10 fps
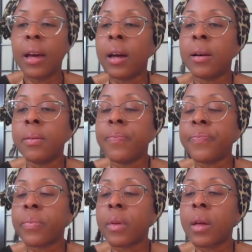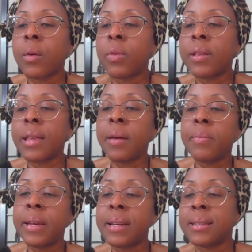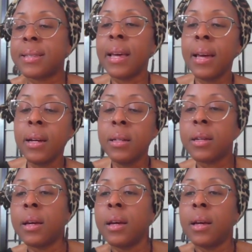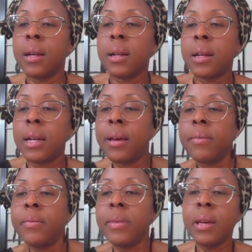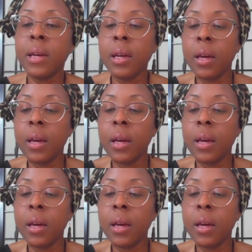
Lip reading: And with that being said, let me